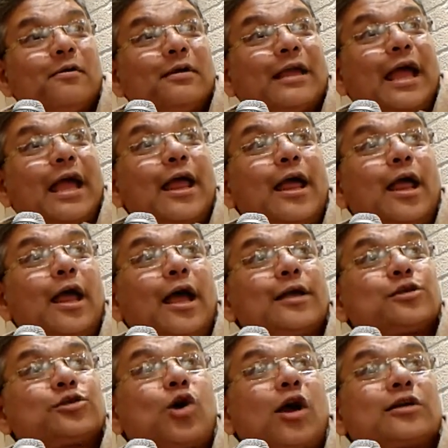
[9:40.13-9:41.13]

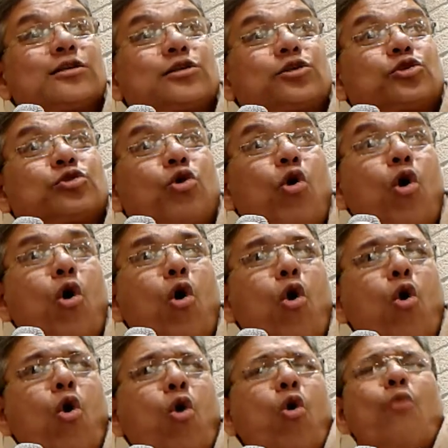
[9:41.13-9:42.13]
has got
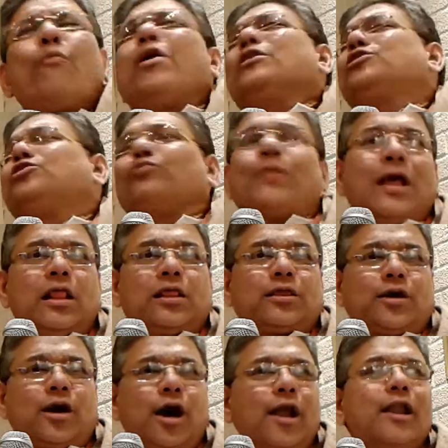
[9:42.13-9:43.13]
so much
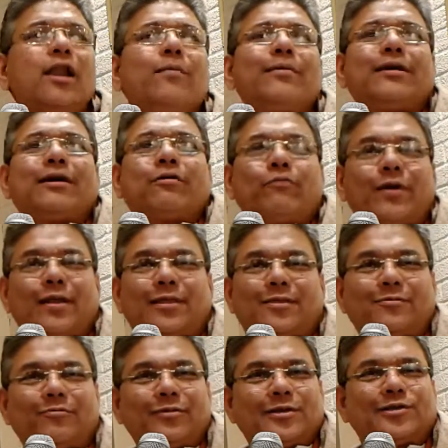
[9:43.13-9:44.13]
wealth, unlimited
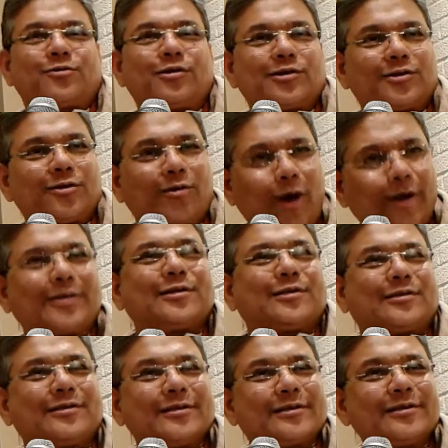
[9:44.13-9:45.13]
wealth, which is Krishna
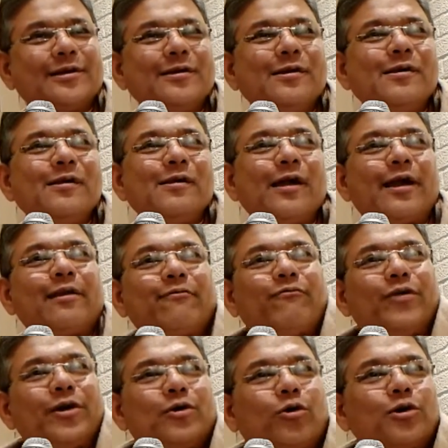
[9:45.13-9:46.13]
consciousness, and if
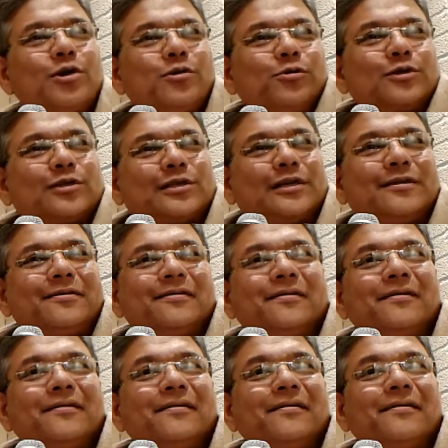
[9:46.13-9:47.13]
we don't use it
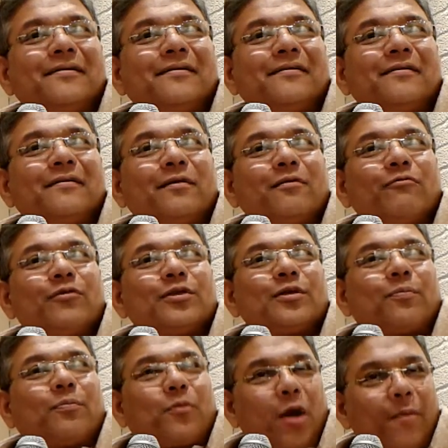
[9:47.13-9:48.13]
with
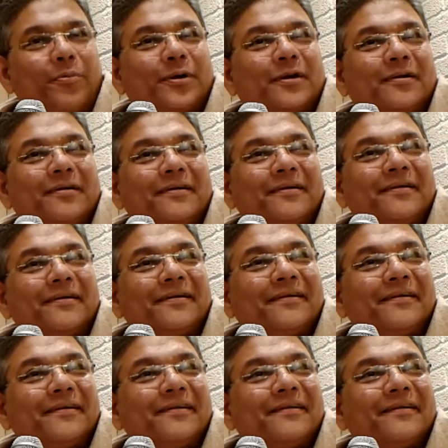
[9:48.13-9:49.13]
the proper
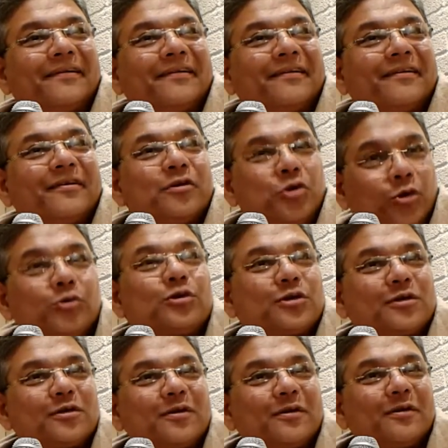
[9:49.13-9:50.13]

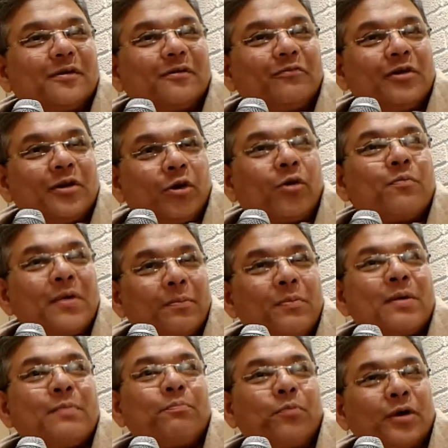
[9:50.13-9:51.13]
use, we don't
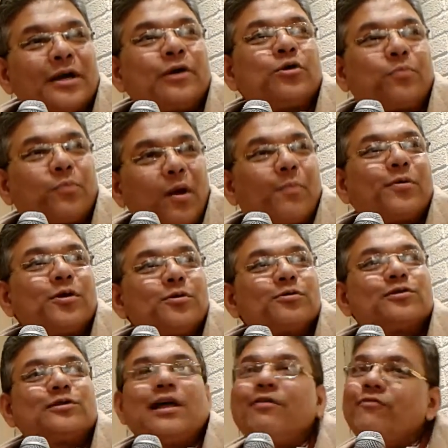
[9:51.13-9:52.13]
put it to proper
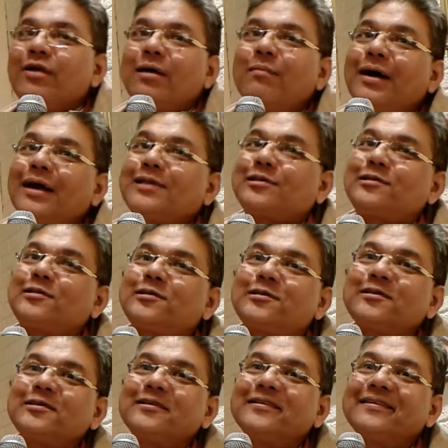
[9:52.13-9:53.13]
use, then we are misers.